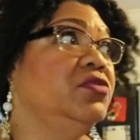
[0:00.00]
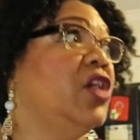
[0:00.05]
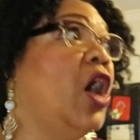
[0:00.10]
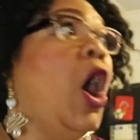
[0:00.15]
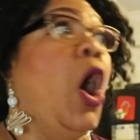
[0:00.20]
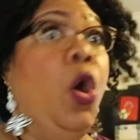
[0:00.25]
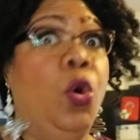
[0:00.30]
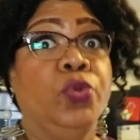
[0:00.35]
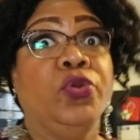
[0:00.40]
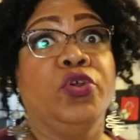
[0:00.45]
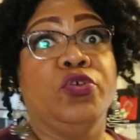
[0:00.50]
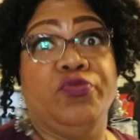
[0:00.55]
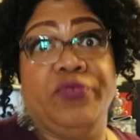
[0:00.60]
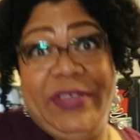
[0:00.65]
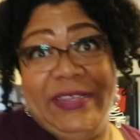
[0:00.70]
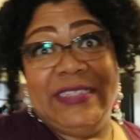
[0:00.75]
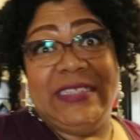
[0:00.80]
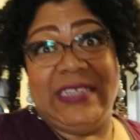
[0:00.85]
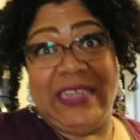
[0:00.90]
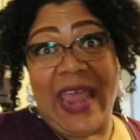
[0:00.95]
the owner
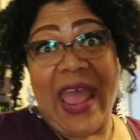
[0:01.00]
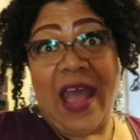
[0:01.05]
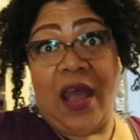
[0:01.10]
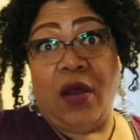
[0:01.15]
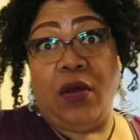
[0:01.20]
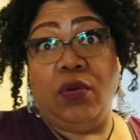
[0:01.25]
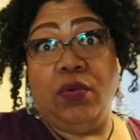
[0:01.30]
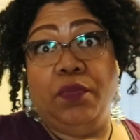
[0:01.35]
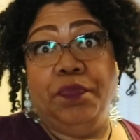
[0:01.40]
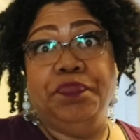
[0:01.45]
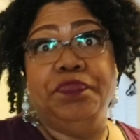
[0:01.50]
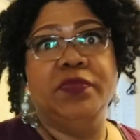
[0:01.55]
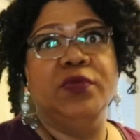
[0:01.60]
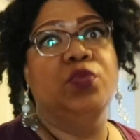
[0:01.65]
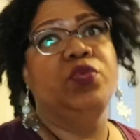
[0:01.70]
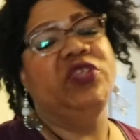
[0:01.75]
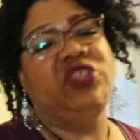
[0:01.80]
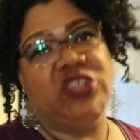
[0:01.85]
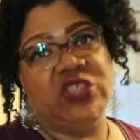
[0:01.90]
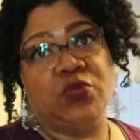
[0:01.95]
rents it out,
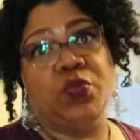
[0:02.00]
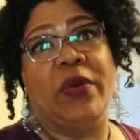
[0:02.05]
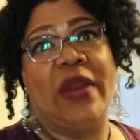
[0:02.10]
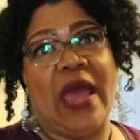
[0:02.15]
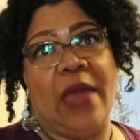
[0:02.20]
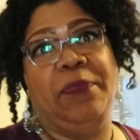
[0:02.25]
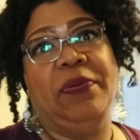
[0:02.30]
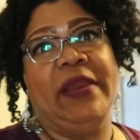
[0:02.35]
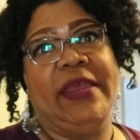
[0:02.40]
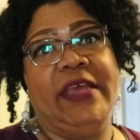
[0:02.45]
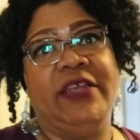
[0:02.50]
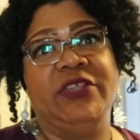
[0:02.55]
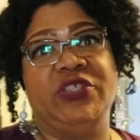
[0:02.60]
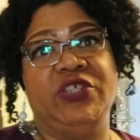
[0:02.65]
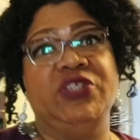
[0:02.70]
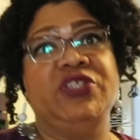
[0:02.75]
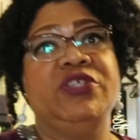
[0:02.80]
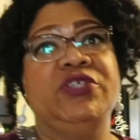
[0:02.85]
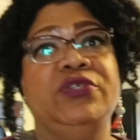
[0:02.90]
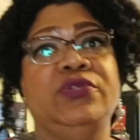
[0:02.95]
which is what I plan
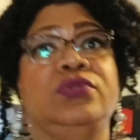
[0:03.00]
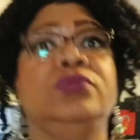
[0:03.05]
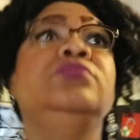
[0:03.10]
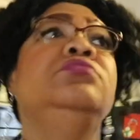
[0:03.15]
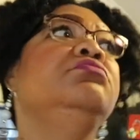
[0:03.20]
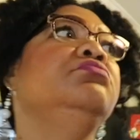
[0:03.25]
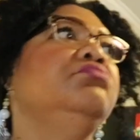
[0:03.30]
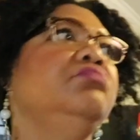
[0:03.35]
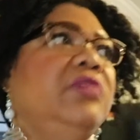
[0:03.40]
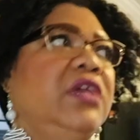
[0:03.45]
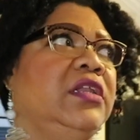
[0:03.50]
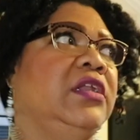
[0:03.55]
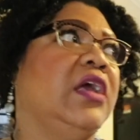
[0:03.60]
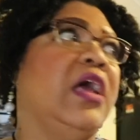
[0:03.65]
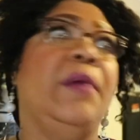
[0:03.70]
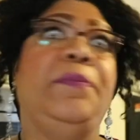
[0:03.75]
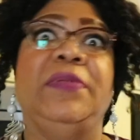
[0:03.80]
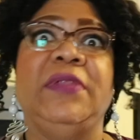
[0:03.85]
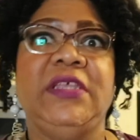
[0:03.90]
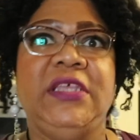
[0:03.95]
to do in a
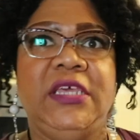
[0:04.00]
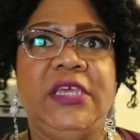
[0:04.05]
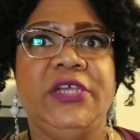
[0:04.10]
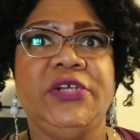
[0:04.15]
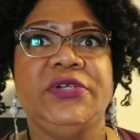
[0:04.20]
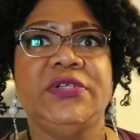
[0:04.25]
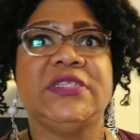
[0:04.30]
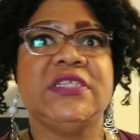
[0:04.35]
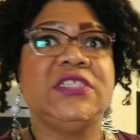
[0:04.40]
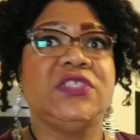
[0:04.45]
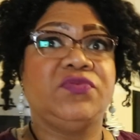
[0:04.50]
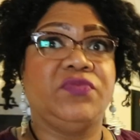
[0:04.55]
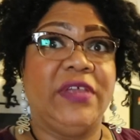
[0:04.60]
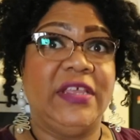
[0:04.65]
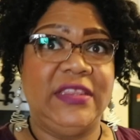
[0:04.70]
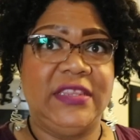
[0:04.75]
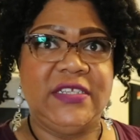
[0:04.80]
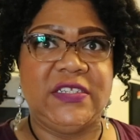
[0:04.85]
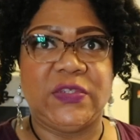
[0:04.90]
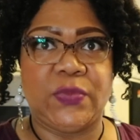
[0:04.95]
couple of years, is
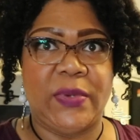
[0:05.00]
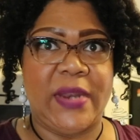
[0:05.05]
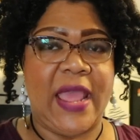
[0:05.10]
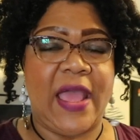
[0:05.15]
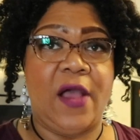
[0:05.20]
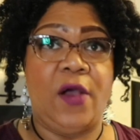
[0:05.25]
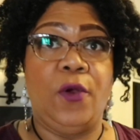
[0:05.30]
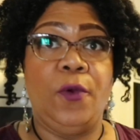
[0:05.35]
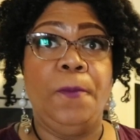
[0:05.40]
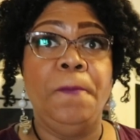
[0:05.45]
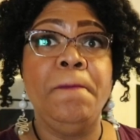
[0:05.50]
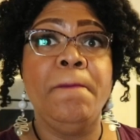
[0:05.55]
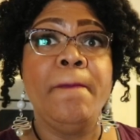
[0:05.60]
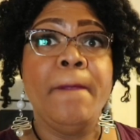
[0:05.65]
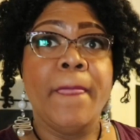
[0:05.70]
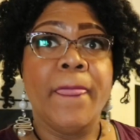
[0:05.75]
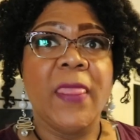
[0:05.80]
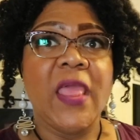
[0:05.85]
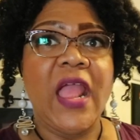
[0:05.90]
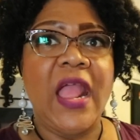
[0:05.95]
rent this one out
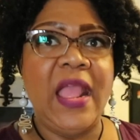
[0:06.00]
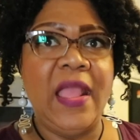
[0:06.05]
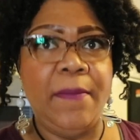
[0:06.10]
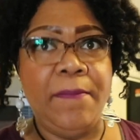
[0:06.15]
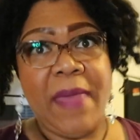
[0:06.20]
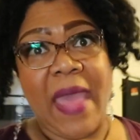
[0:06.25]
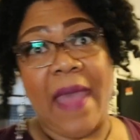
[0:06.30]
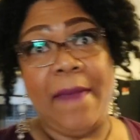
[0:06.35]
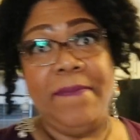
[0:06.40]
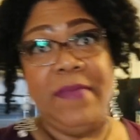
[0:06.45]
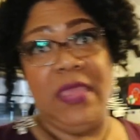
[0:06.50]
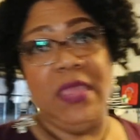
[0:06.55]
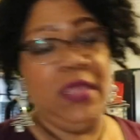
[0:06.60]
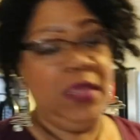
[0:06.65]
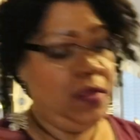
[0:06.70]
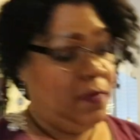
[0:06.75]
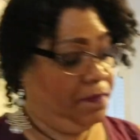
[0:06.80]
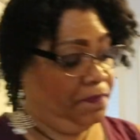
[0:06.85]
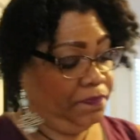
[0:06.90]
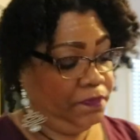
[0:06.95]
and buy
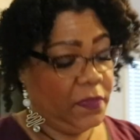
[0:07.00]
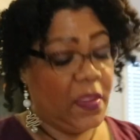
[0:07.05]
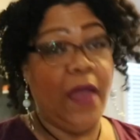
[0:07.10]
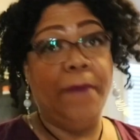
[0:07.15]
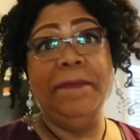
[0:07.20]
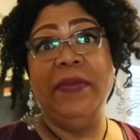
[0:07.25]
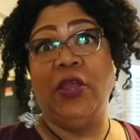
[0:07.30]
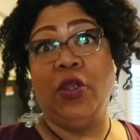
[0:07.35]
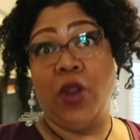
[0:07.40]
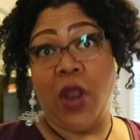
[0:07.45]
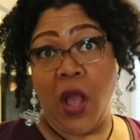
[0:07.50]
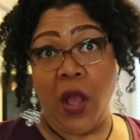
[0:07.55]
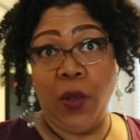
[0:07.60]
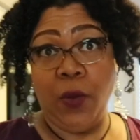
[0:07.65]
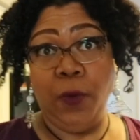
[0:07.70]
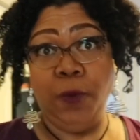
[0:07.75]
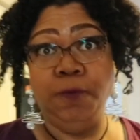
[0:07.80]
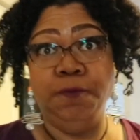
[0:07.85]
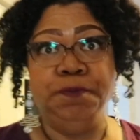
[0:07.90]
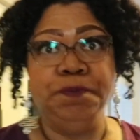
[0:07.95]
me a bigger
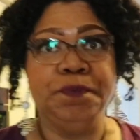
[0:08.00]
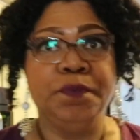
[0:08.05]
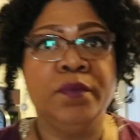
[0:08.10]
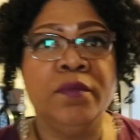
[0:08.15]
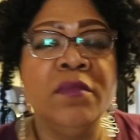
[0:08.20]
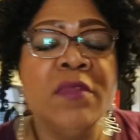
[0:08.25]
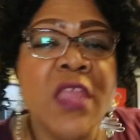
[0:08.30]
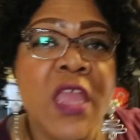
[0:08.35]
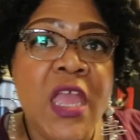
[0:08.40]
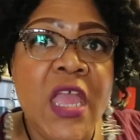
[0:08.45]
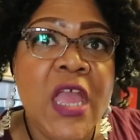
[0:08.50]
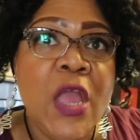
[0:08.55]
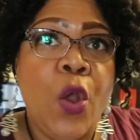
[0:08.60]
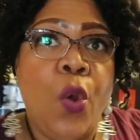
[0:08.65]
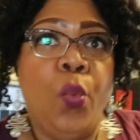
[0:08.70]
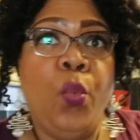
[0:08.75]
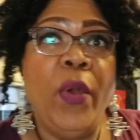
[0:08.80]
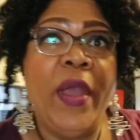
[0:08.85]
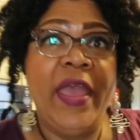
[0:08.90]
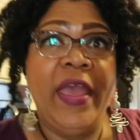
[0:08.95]
home.
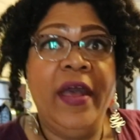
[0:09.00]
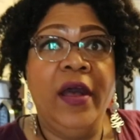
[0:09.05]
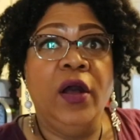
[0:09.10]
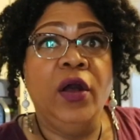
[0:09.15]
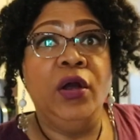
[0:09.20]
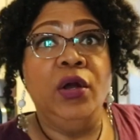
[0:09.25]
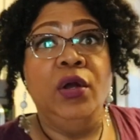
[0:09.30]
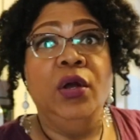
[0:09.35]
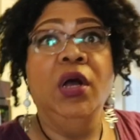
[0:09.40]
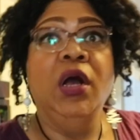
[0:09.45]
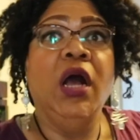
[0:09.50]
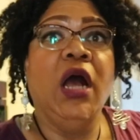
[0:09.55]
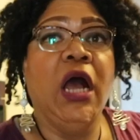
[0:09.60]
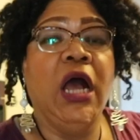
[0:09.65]
Well,